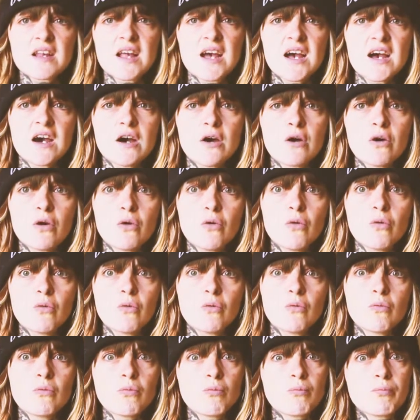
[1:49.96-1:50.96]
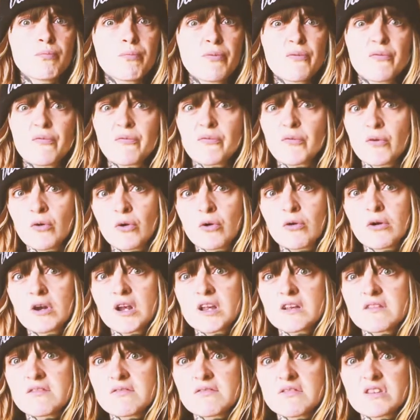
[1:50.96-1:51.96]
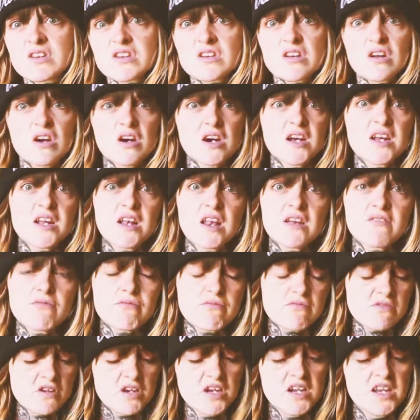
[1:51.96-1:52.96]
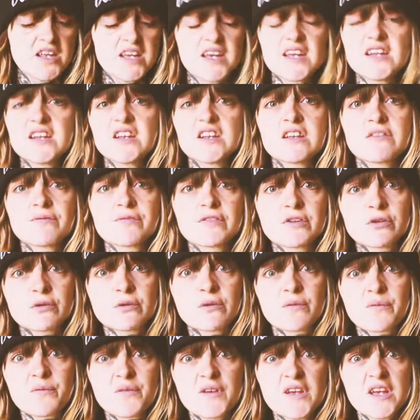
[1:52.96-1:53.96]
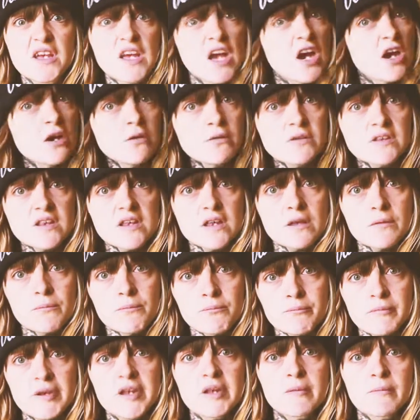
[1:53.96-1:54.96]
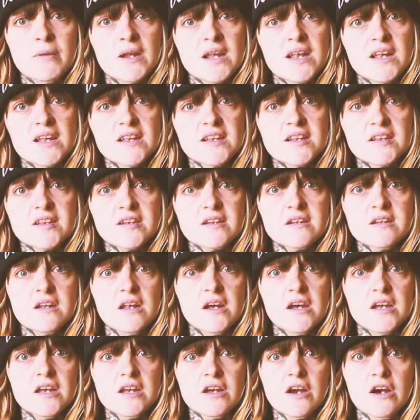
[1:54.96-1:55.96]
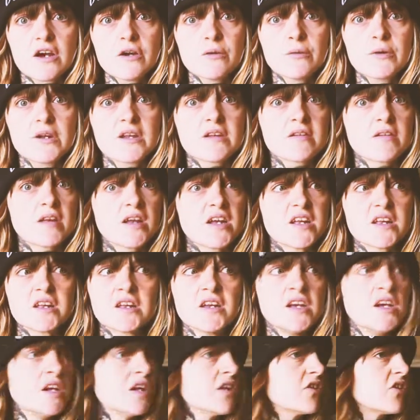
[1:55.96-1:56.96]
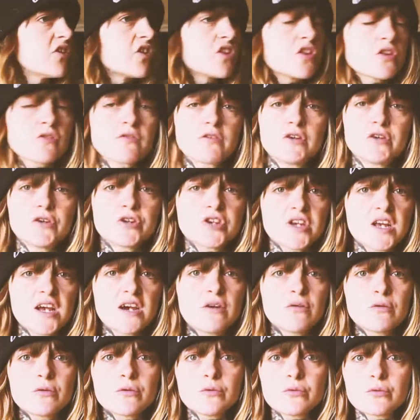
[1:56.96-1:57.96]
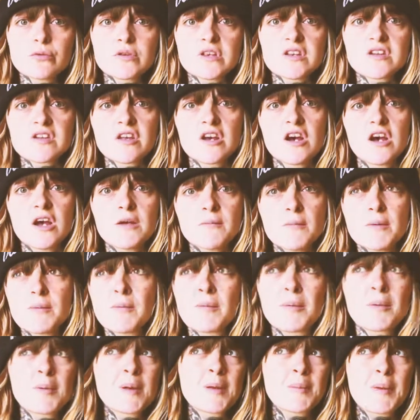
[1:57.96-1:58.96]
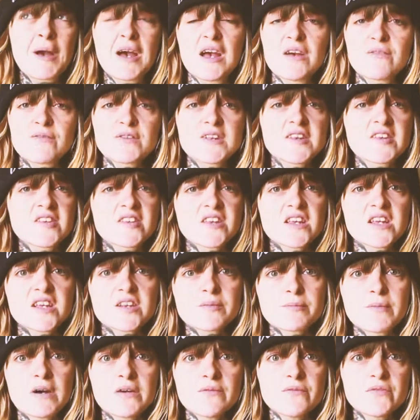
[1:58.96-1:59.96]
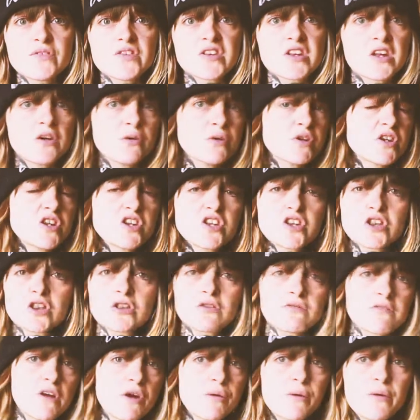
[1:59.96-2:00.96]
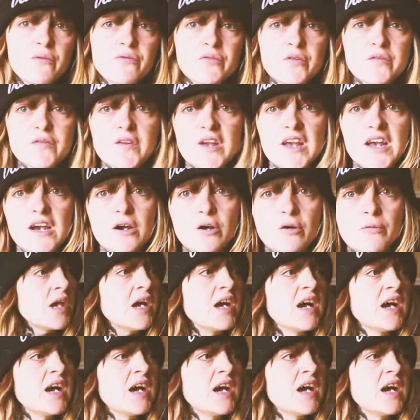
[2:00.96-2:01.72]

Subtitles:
Now, before I started like really getting into photography, I was like minimalist. Like I would like just throw shit out all the time. Probably about every 6 months I would just throw everything out.